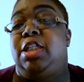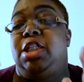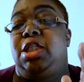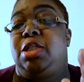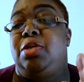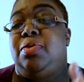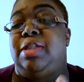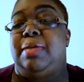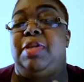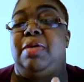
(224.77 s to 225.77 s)
to
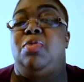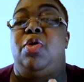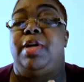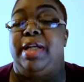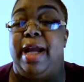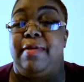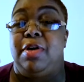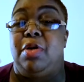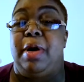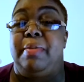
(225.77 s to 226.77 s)
something more
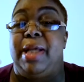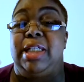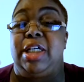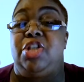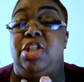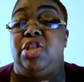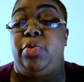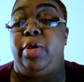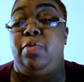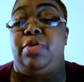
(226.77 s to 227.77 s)
narrow and basically just
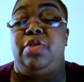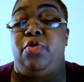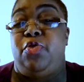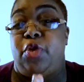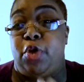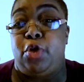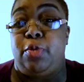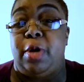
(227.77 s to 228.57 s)
doing with the verb